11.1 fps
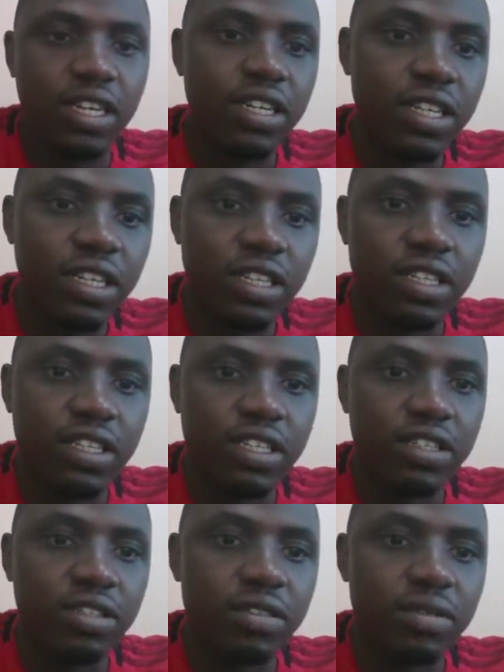And then
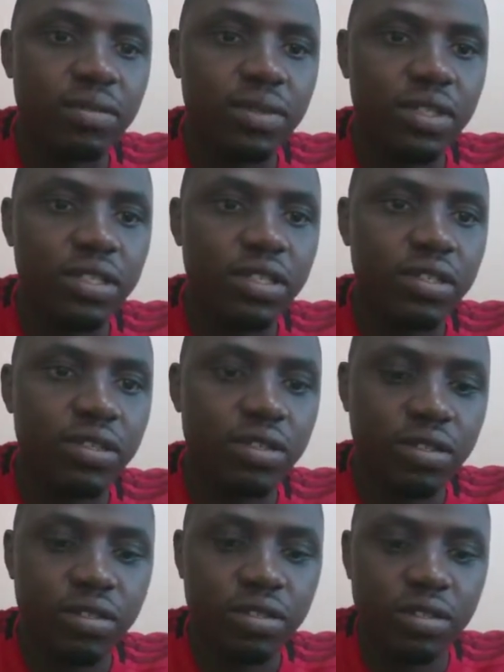this should be
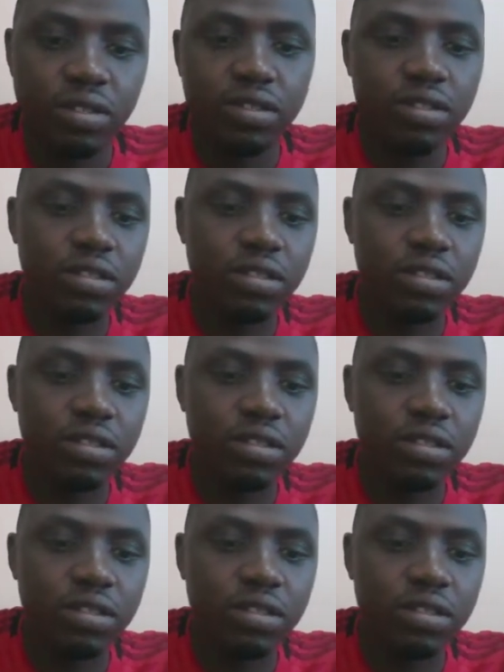also